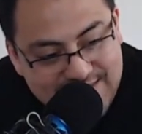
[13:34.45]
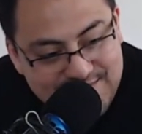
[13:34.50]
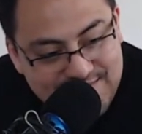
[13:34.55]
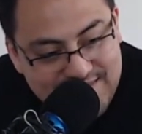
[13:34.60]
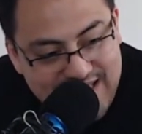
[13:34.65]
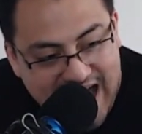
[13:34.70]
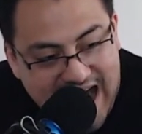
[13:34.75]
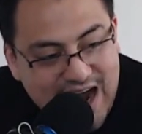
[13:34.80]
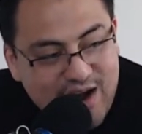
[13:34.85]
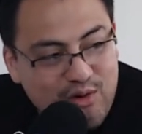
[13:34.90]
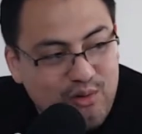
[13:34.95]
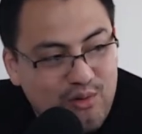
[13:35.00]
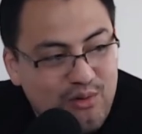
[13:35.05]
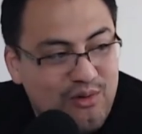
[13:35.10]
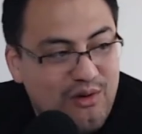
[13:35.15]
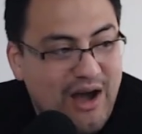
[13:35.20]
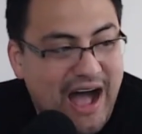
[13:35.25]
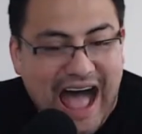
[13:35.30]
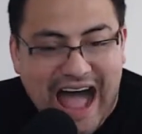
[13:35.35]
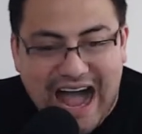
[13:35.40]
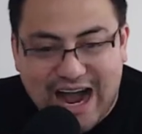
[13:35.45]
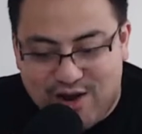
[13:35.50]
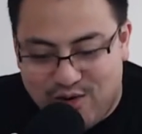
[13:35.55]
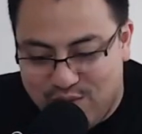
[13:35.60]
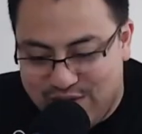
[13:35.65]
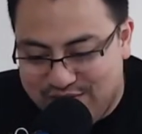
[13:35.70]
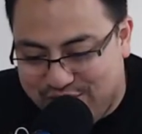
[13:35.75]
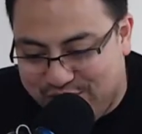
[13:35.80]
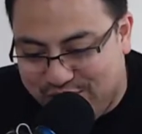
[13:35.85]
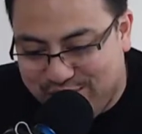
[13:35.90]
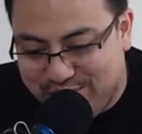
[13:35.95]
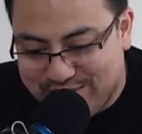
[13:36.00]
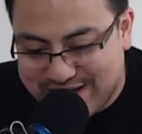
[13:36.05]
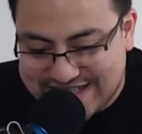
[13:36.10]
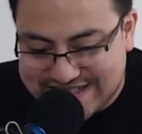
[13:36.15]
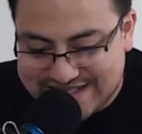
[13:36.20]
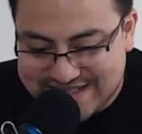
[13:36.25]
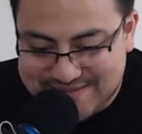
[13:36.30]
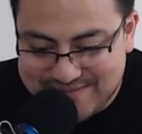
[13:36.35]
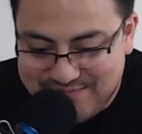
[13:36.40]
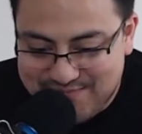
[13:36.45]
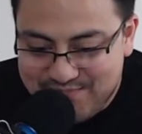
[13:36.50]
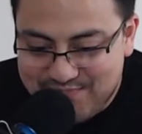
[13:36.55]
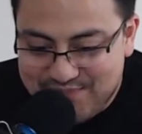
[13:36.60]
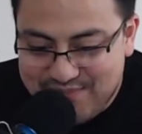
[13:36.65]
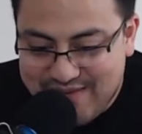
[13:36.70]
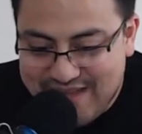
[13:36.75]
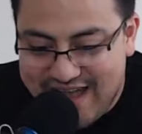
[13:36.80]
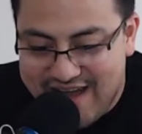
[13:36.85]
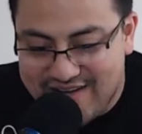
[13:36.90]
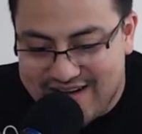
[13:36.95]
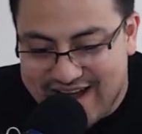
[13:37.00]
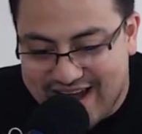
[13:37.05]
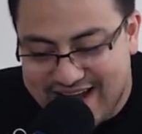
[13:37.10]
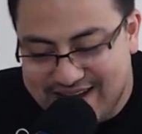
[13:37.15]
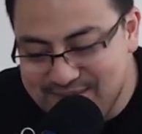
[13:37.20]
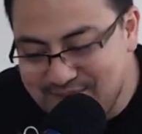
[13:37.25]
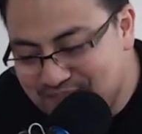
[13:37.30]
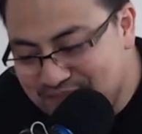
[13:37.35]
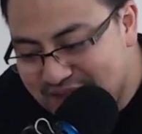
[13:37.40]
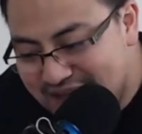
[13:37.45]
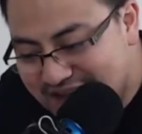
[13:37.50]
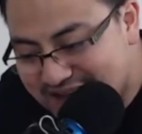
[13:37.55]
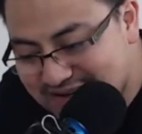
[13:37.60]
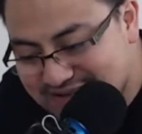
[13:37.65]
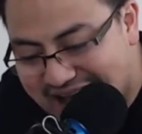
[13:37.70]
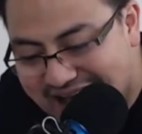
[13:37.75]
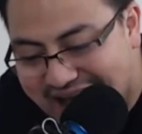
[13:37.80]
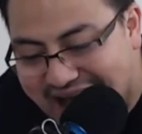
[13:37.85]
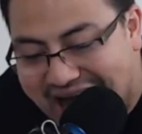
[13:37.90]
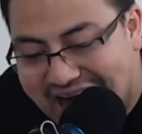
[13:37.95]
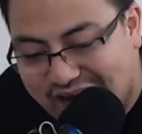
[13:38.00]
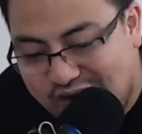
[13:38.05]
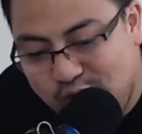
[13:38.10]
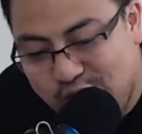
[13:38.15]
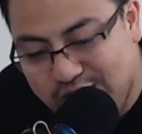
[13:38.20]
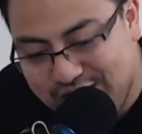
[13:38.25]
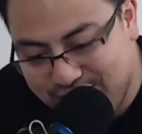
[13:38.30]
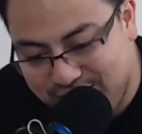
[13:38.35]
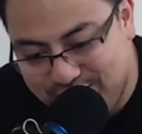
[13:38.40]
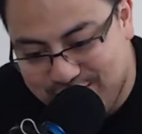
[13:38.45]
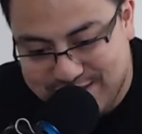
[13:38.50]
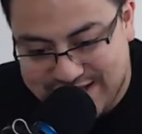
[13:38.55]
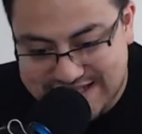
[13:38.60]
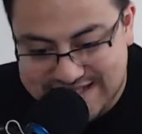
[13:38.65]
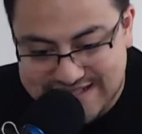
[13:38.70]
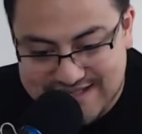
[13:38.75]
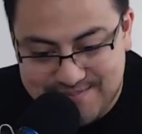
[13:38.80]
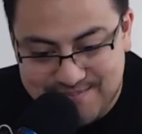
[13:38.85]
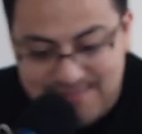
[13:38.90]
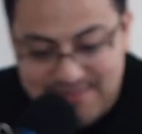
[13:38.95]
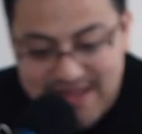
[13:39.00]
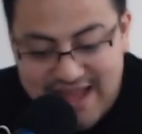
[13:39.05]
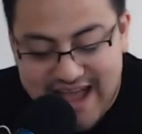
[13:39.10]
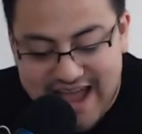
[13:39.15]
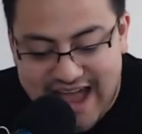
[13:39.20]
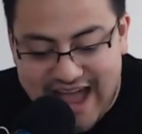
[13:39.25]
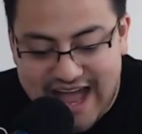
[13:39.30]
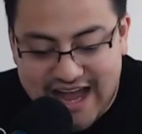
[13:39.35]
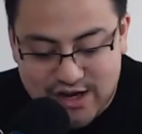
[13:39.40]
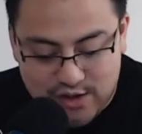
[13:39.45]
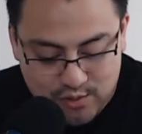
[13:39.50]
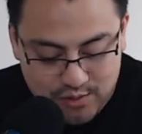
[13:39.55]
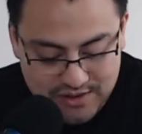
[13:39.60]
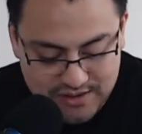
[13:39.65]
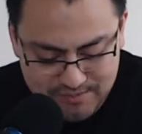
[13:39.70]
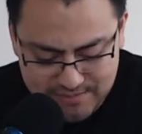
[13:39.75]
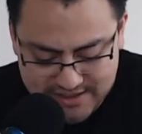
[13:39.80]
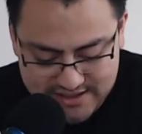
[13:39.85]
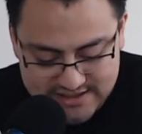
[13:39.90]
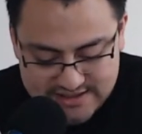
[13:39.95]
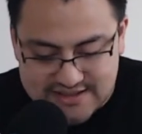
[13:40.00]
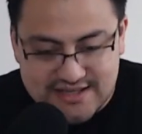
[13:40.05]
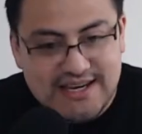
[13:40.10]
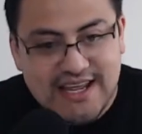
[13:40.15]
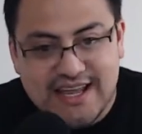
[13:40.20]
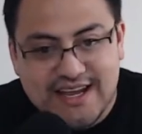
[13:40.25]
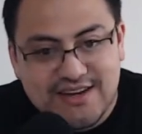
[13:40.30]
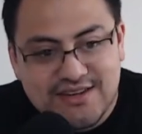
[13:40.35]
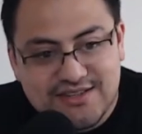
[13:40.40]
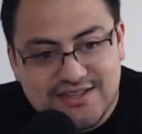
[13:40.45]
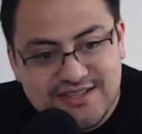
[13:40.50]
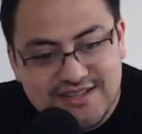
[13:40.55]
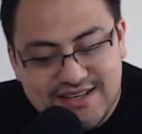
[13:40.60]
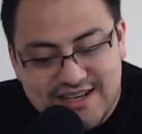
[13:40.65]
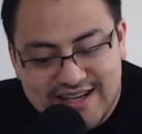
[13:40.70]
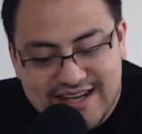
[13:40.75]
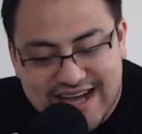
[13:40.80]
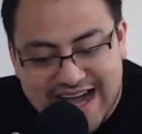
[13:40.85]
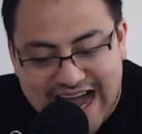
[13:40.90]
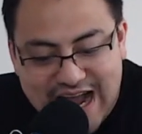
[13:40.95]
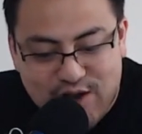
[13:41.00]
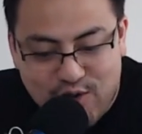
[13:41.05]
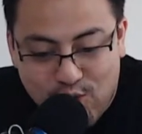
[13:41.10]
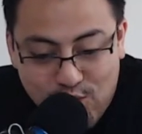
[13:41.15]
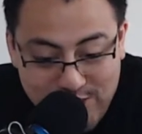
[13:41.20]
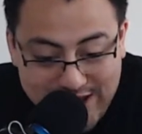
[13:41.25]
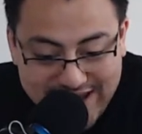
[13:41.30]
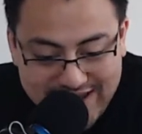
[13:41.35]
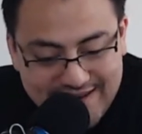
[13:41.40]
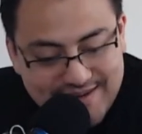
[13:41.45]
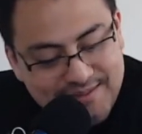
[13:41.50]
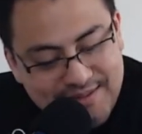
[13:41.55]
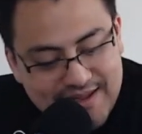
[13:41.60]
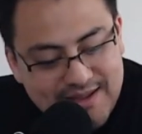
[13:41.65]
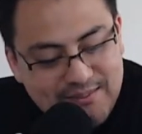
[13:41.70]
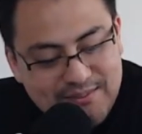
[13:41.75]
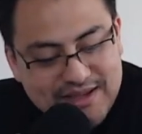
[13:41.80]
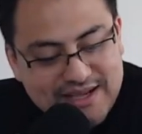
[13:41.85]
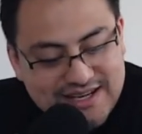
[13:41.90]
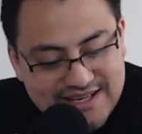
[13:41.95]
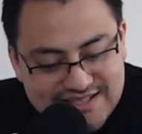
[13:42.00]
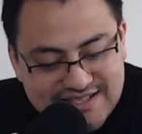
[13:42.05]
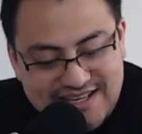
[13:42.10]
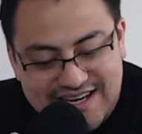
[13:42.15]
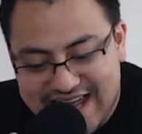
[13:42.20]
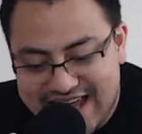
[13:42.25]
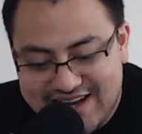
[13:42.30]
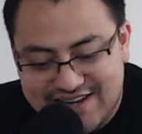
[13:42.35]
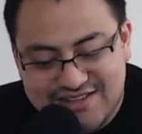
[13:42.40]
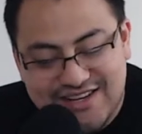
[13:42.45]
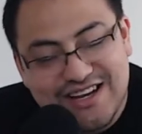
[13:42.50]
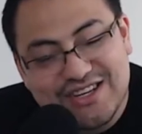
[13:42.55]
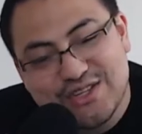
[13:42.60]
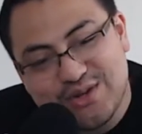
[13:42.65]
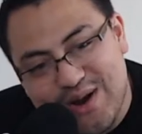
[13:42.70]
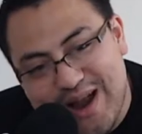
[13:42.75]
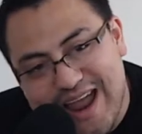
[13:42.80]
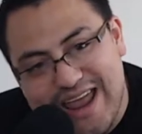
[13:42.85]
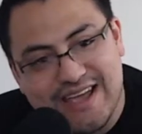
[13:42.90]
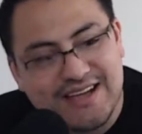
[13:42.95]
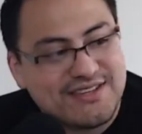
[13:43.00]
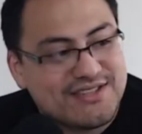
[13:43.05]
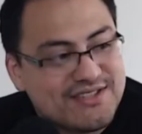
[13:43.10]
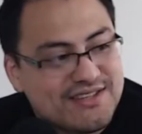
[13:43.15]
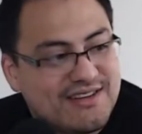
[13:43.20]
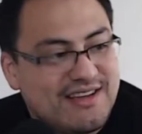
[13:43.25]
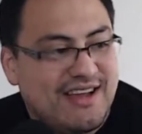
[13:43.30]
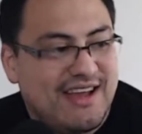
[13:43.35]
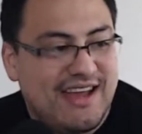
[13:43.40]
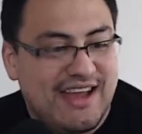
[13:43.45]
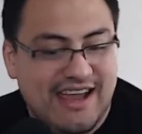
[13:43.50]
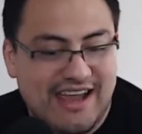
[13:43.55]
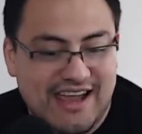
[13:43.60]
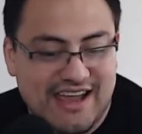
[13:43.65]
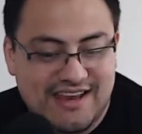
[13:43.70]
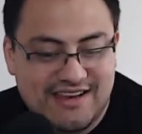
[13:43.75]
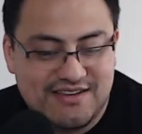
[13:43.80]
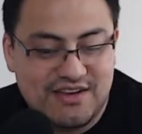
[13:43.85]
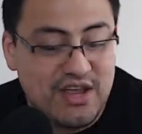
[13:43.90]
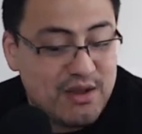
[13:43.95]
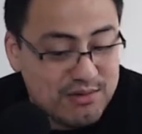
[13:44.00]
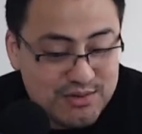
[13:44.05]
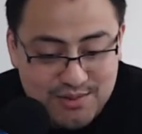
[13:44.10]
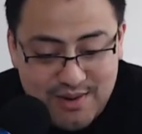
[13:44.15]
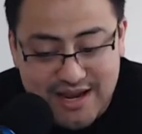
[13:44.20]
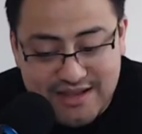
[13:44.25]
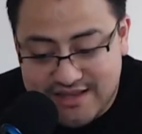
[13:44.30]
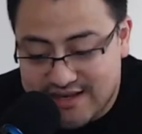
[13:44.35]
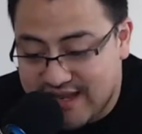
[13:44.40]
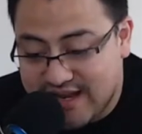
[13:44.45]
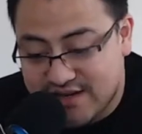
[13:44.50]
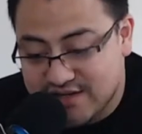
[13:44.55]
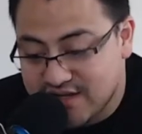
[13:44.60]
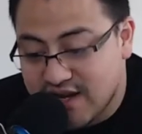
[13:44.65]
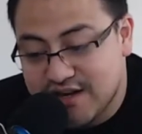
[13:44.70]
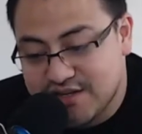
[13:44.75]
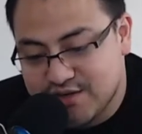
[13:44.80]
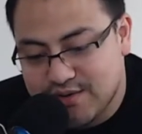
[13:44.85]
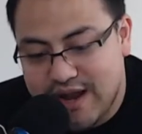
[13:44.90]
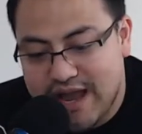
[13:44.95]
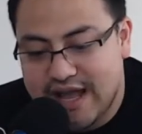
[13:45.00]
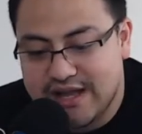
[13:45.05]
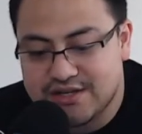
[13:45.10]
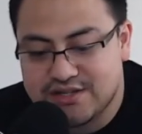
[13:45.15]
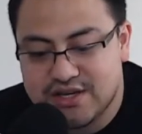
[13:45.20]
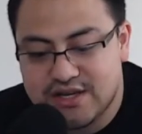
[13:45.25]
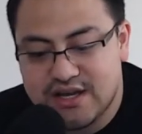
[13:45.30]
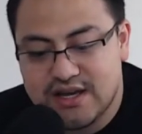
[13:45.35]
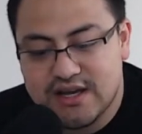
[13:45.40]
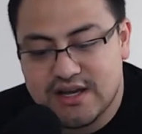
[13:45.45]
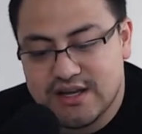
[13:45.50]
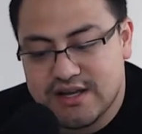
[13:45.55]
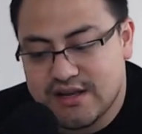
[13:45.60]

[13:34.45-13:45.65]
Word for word: "I quit for reason." Yeah, yeah. Okay, he was like, "I quit for reason. I quit because the Lakers. I quit because the Lakers are trash." And he was right. The Lakers are trash. The